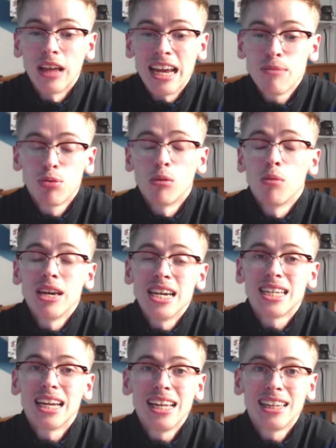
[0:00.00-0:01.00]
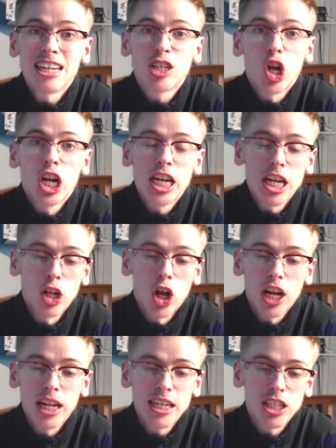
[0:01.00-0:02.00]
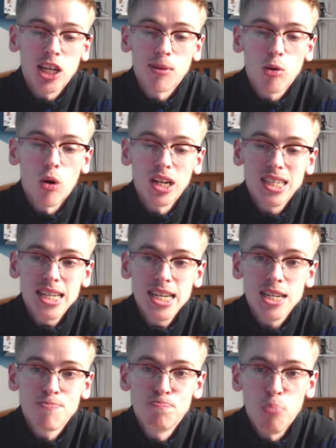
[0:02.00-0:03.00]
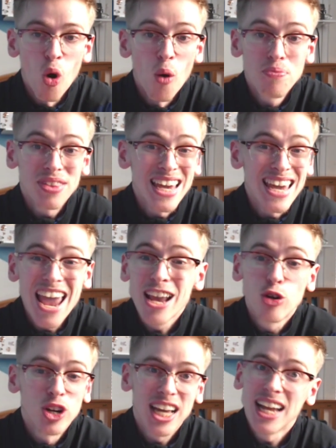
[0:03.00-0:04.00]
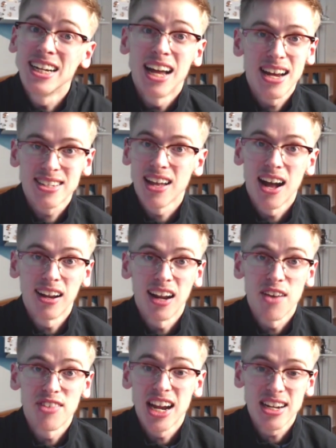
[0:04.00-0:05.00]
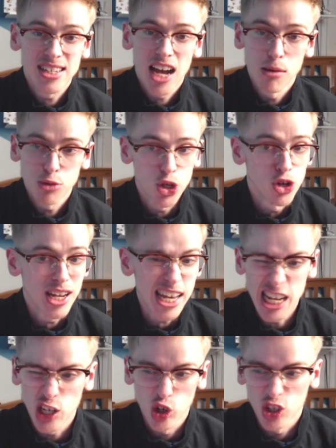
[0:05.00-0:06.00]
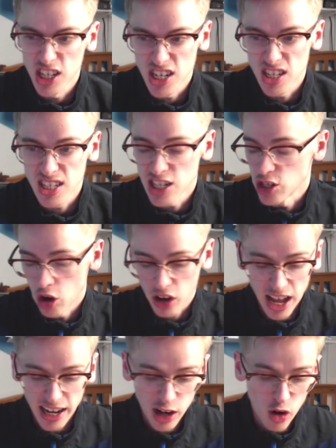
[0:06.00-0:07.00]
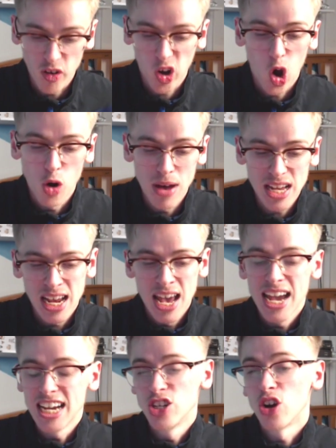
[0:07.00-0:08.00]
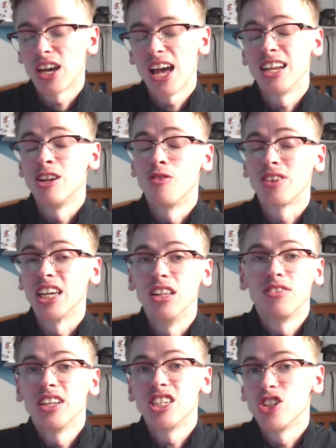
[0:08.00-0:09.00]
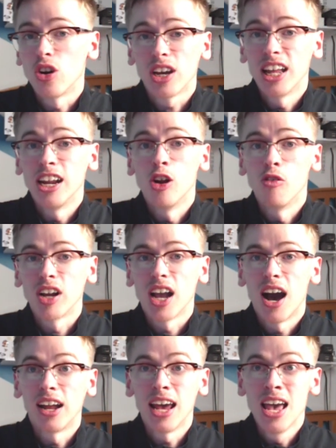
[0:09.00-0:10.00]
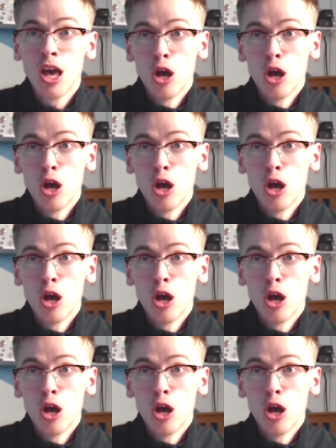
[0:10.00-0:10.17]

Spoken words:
He probably is a leader. He's got a lot of leadership qualities, but he ain't going to get in our starting 11 anytime soon. He just isn't. He's not getting in over Gomez. He's not getting in over Gylfi, and he's not getting in over Garner.